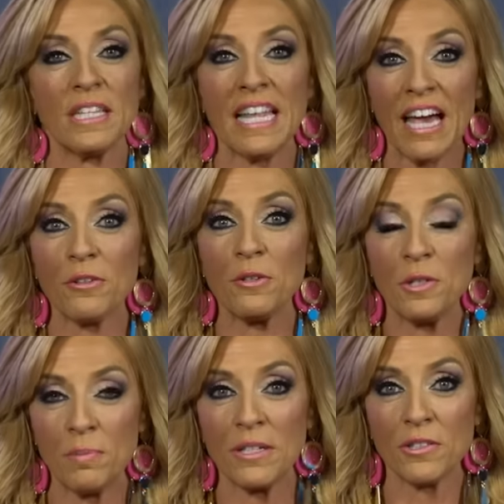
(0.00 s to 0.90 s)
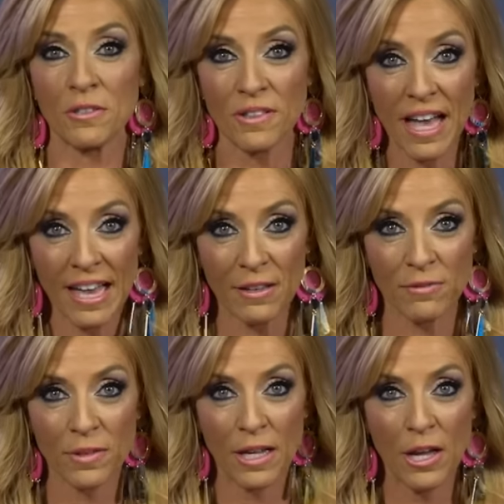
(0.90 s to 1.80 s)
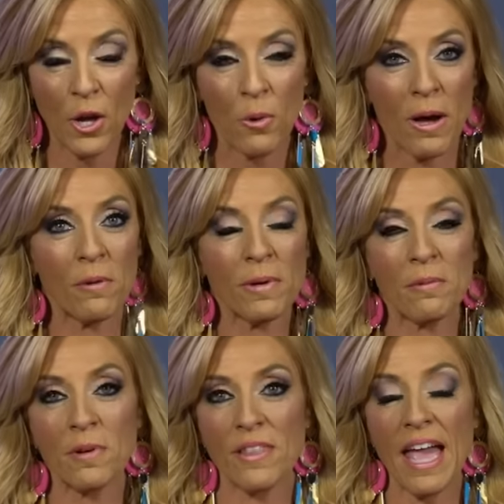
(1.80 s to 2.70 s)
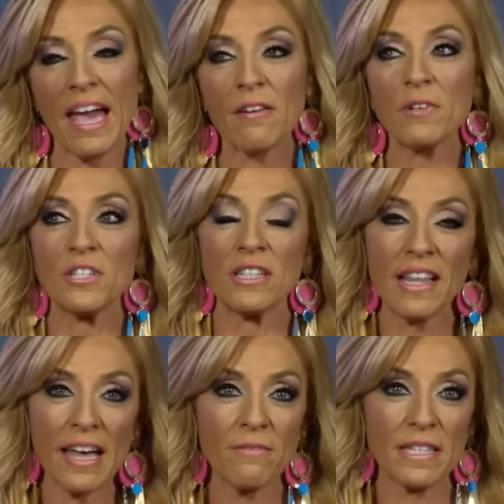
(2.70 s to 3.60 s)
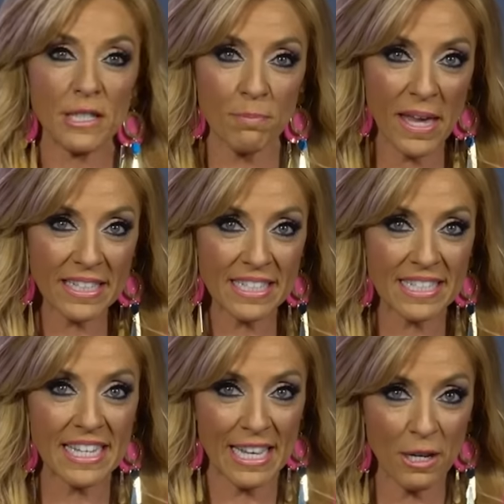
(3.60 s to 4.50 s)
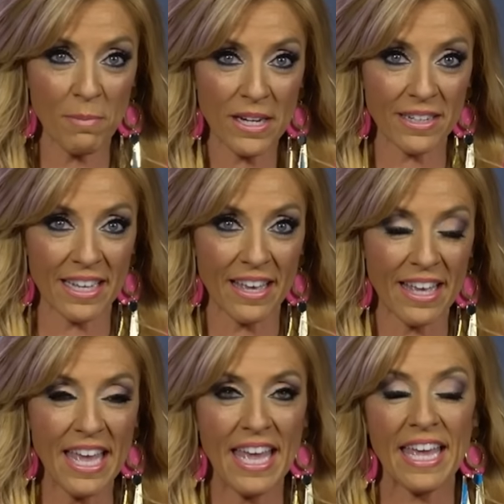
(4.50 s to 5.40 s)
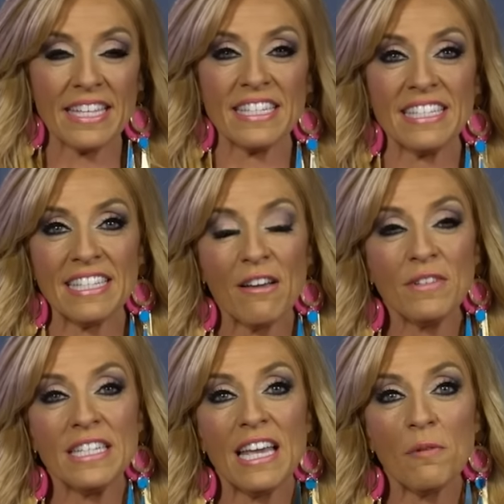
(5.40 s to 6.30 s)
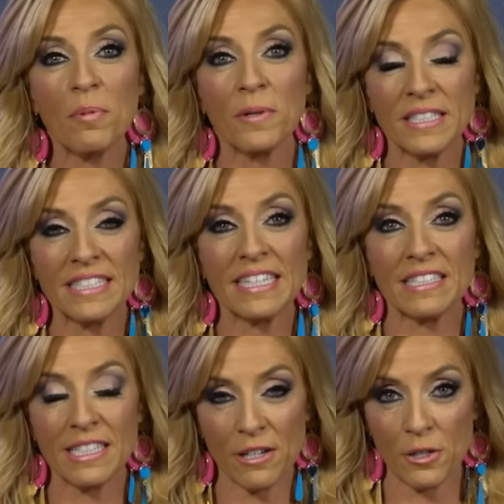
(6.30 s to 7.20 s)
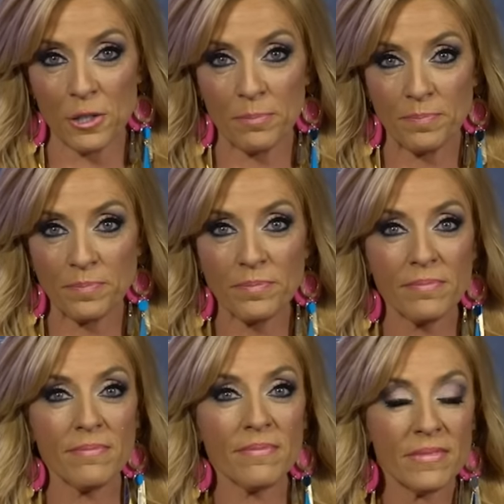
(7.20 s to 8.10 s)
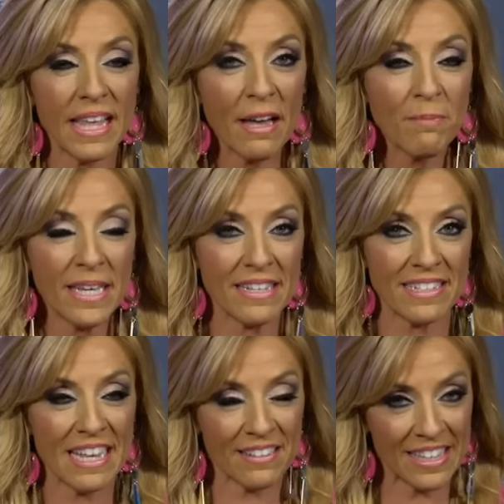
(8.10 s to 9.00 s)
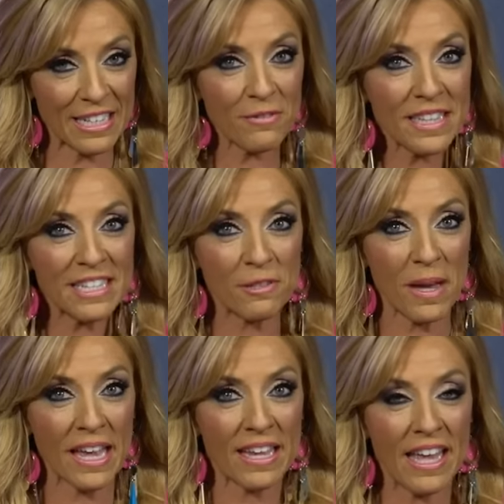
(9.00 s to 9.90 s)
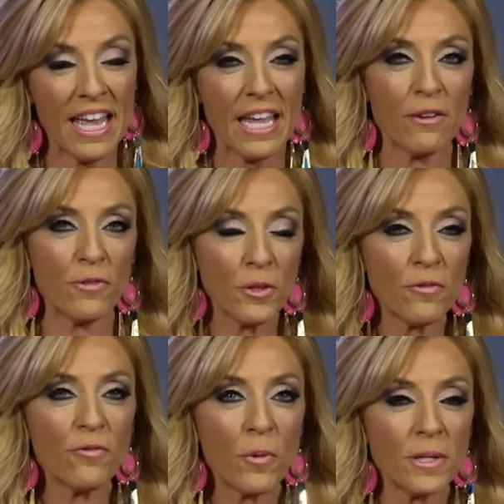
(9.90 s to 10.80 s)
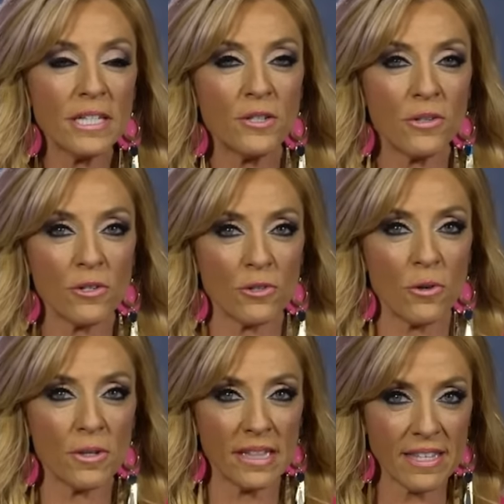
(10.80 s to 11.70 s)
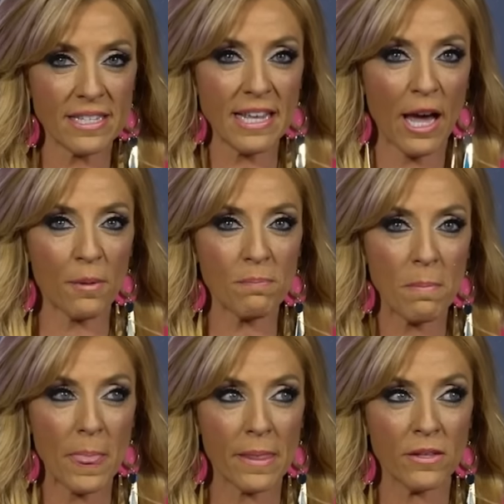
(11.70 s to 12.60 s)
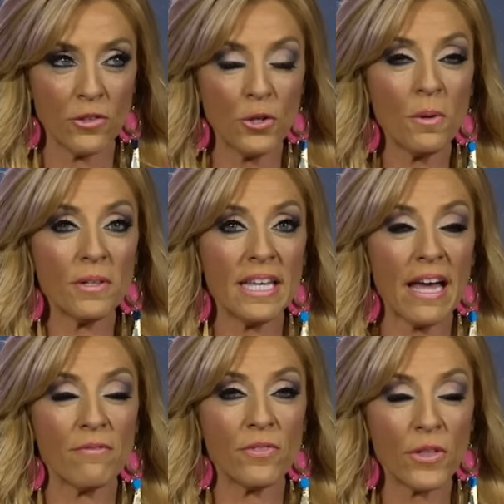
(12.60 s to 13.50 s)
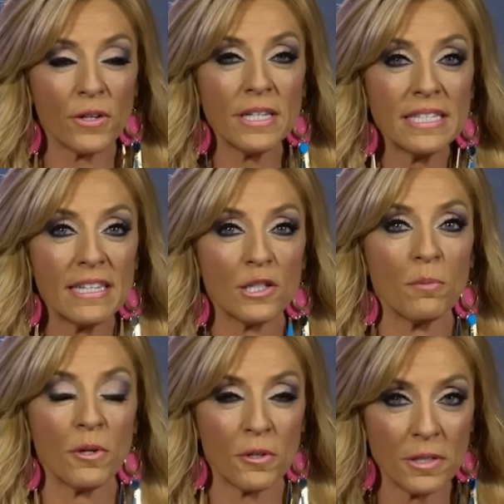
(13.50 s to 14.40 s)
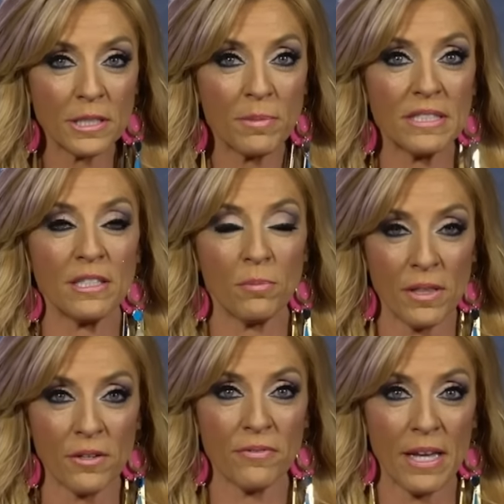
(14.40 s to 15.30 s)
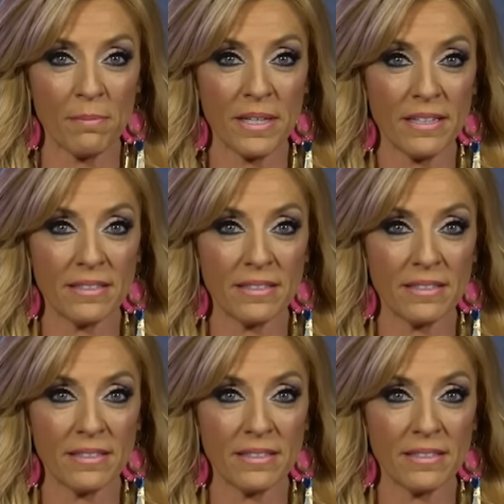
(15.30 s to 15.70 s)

in how you spend your life. Well, I read where the average life expectancy in America is seventy-eight point six years. That means, now think of it this way, if you're forty-two years old at this time, you only have thirty-six more Christmases with your family.